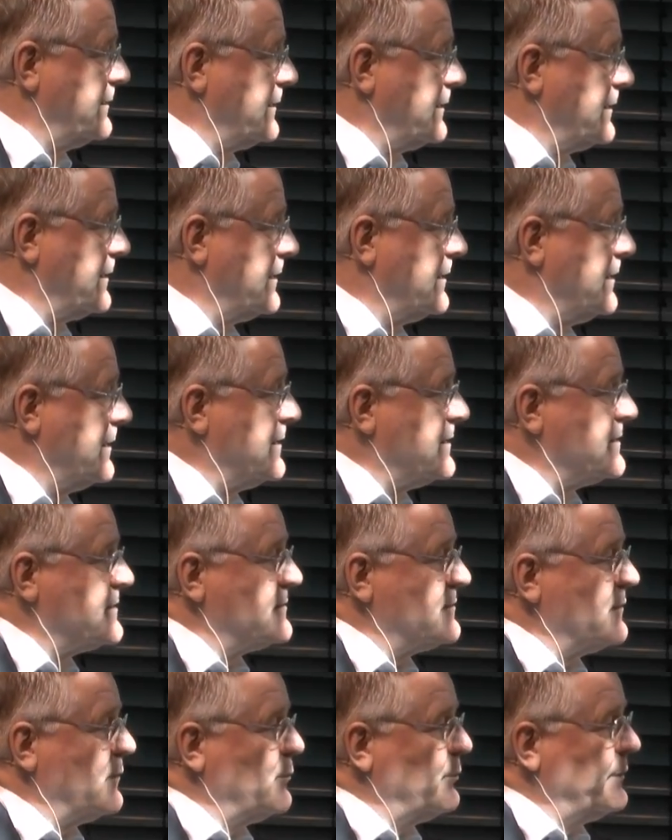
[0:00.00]
Uh,
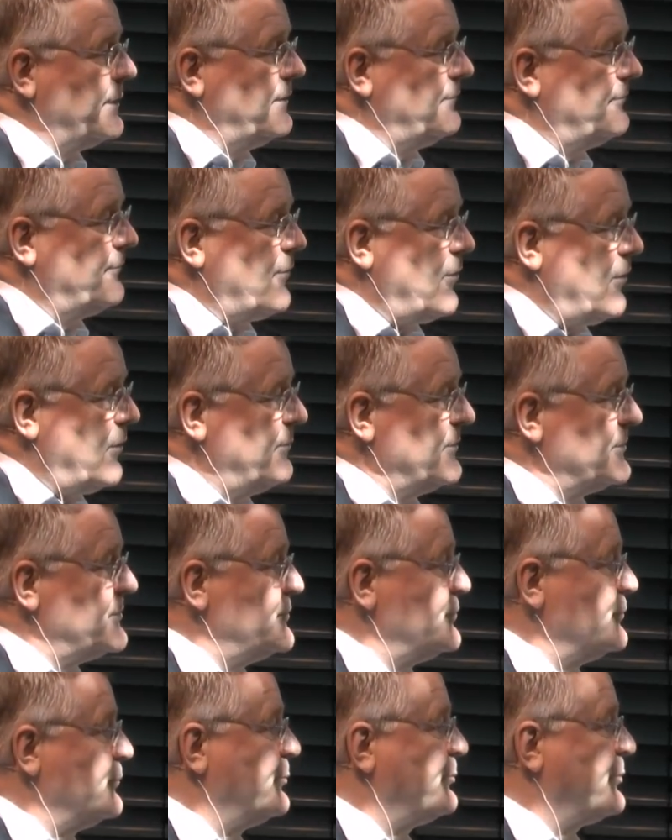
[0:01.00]
so we form a
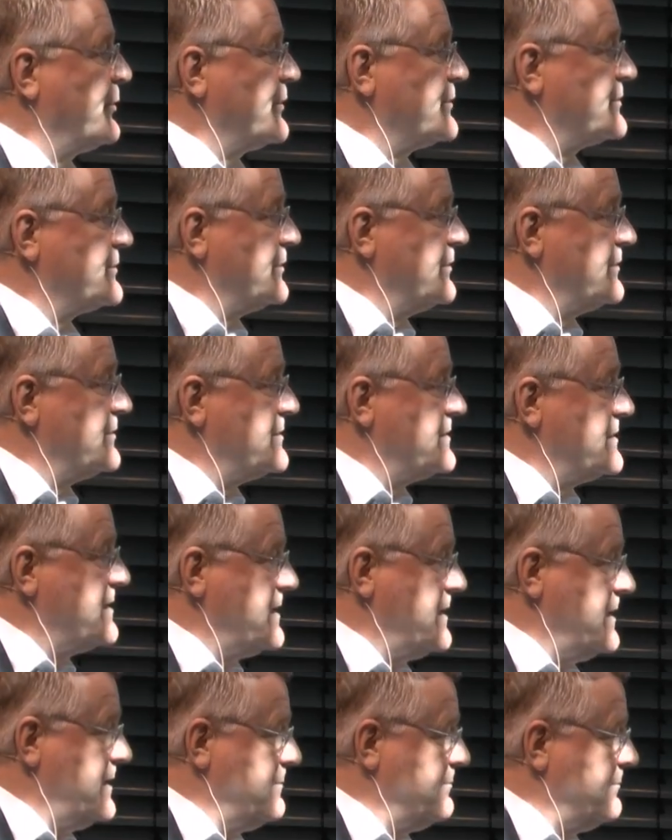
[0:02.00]
two person
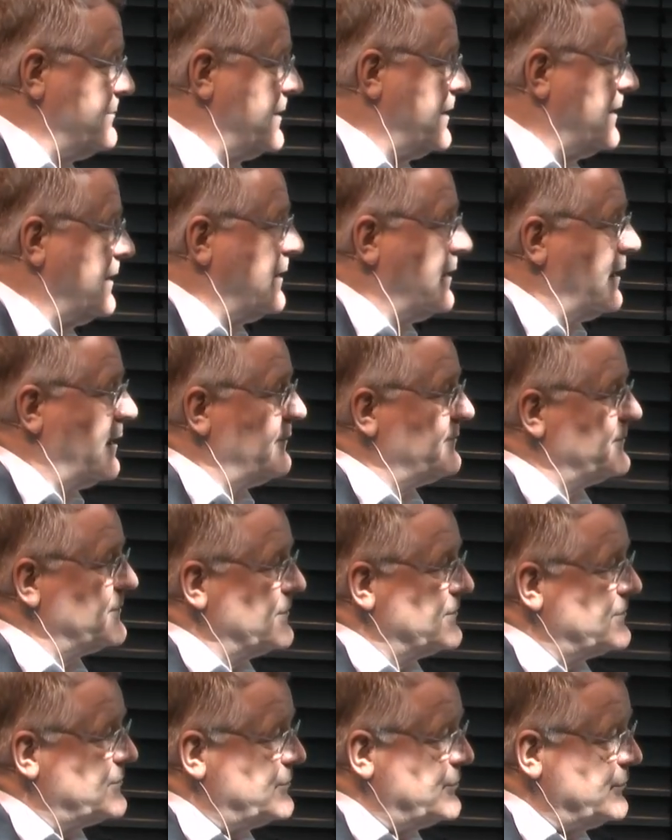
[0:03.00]
team
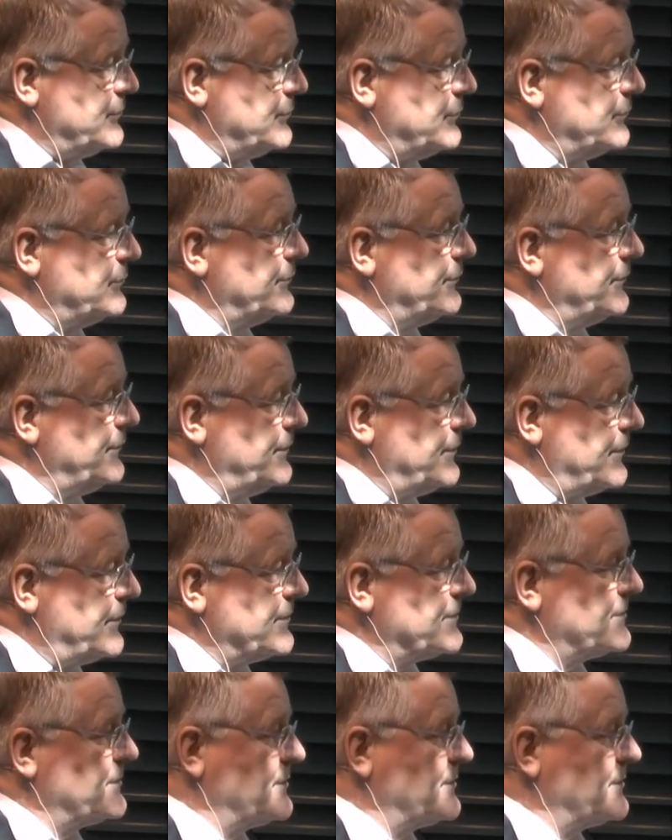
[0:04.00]
after two years,